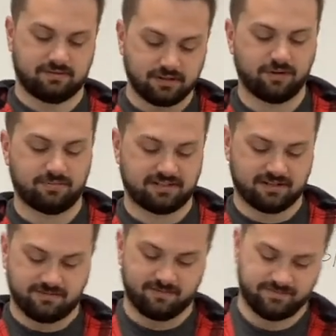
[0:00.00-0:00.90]
Totally make it
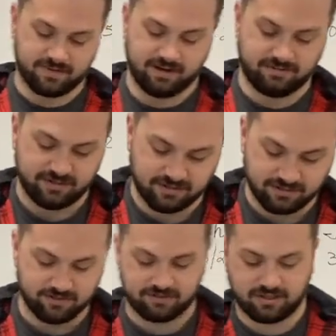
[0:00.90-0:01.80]
that.
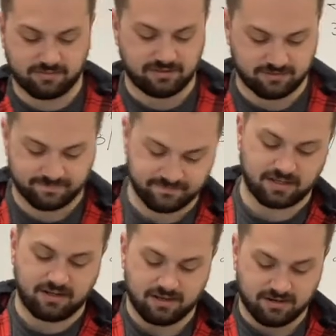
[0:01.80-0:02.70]
Alright.
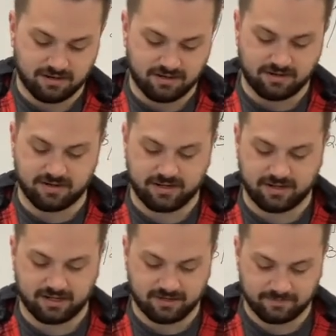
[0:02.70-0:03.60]
Totally looks like I made it.
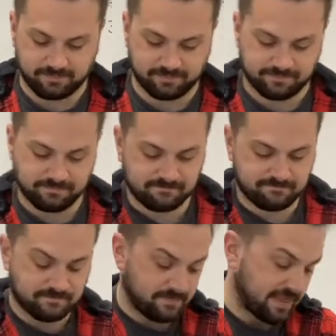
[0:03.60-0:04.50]
Alright.
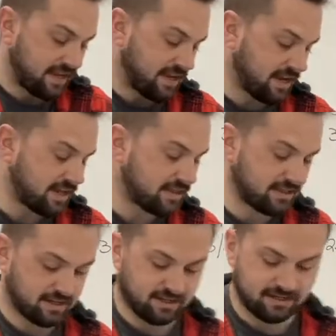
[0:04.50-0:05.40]
And
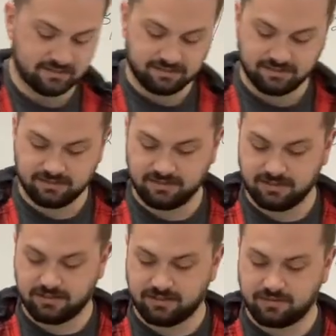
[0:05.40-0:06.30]
then
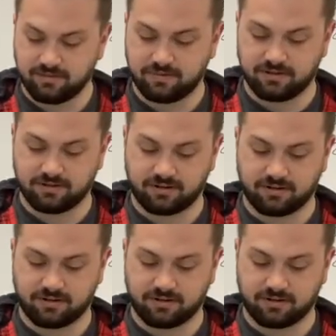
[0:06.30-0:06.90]
we are